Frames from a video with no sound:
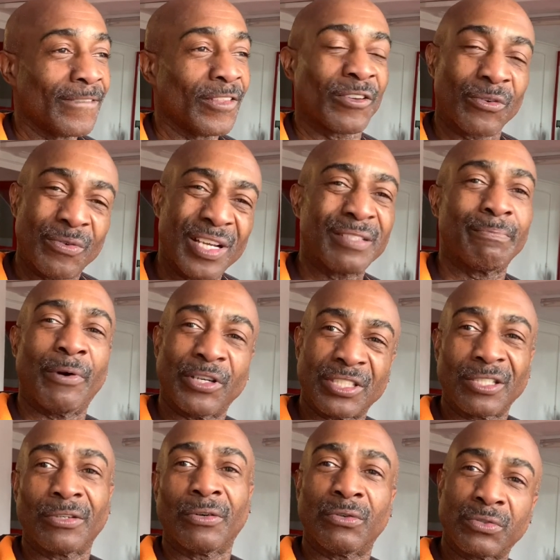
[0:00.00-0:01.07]
the greatest
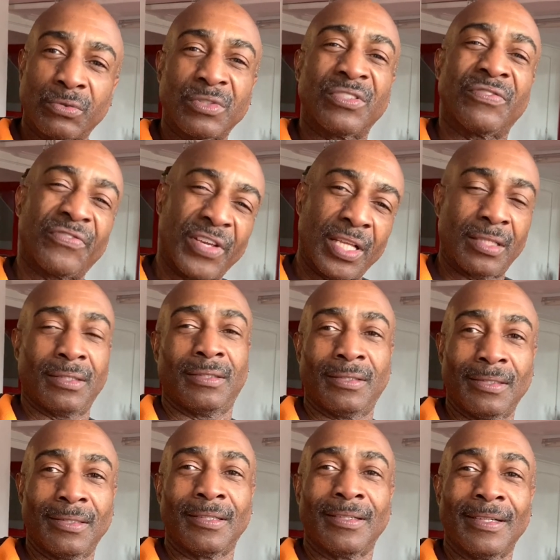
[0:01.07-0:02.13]
boxing coach was Phil.
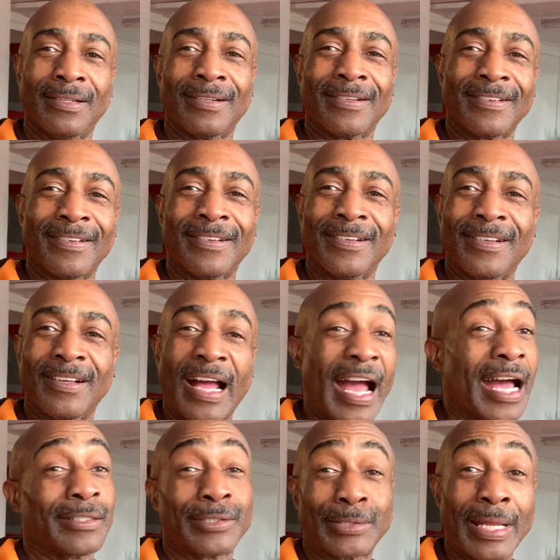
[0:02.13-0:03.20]

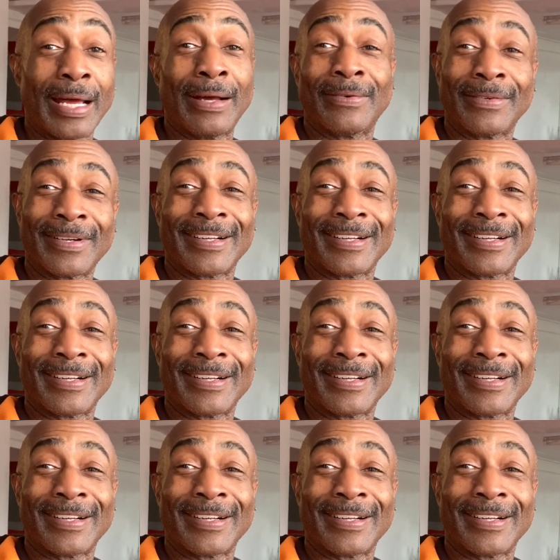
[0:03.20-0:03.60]
Hands down.